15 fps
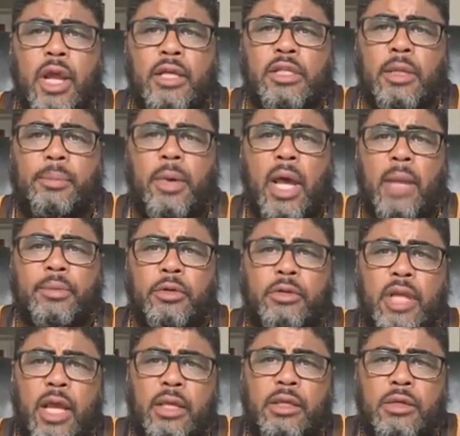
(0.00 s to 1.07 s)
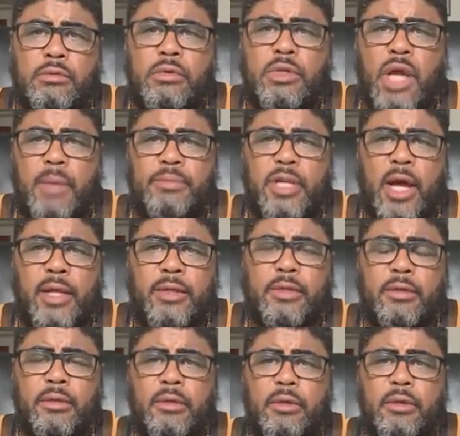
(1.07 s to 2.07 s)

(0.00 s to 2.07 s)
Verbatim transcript: is a Bible day, you nut?